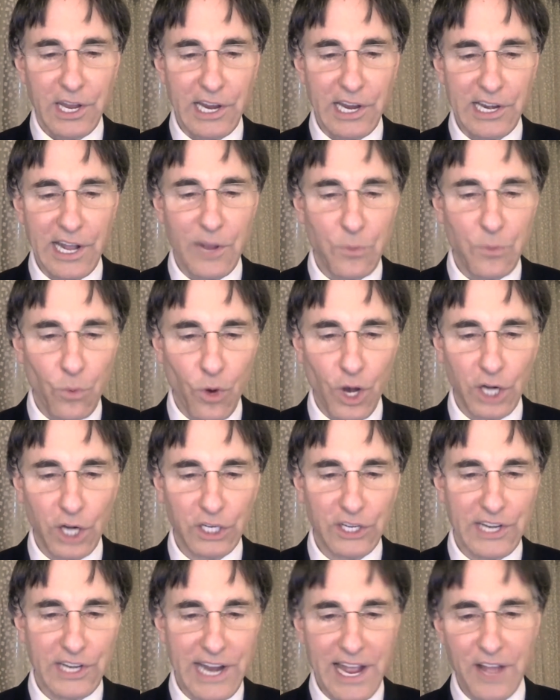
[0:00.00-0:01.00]
and I
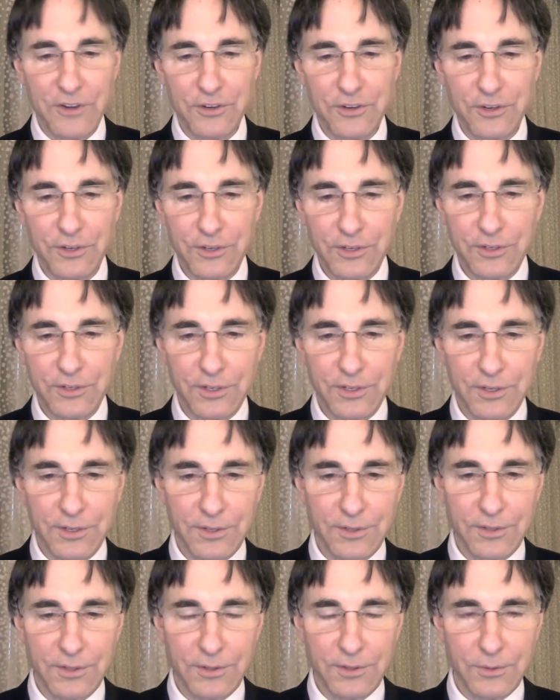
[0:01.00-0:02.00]
walked down
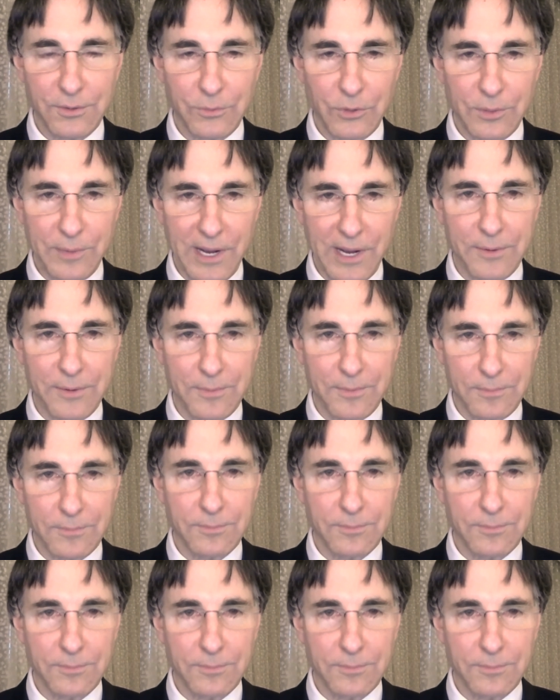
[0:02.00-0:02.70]
where my